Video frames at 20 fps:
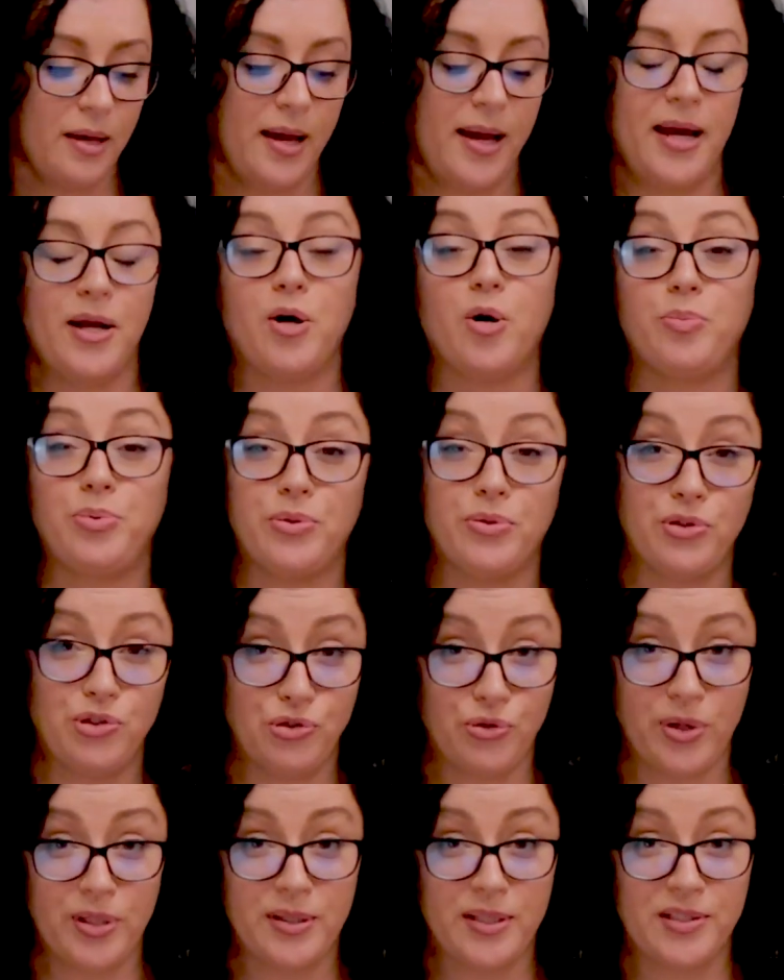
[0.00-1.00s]
I hope you
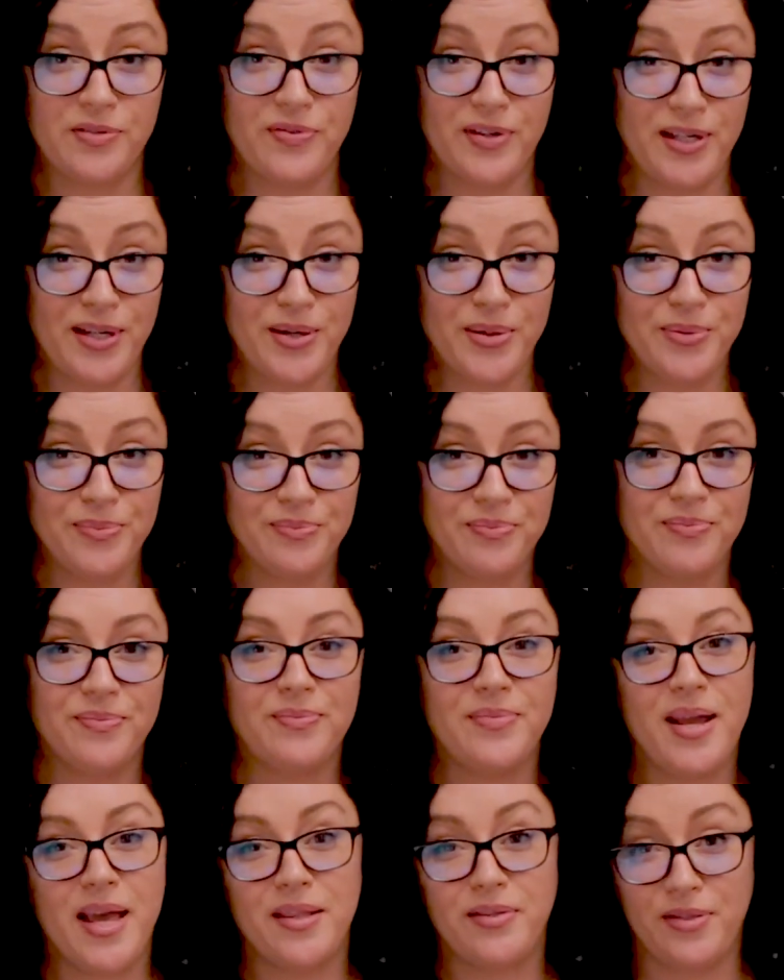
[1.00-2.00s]
enjoyed this video
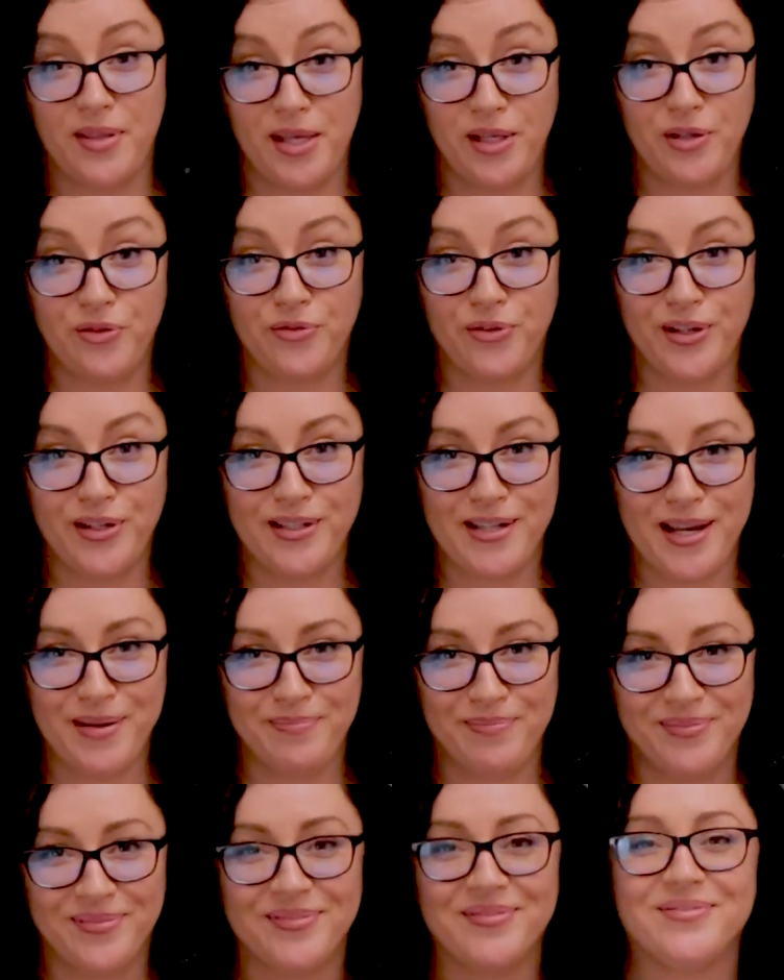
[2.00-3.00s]
and thank you for your time.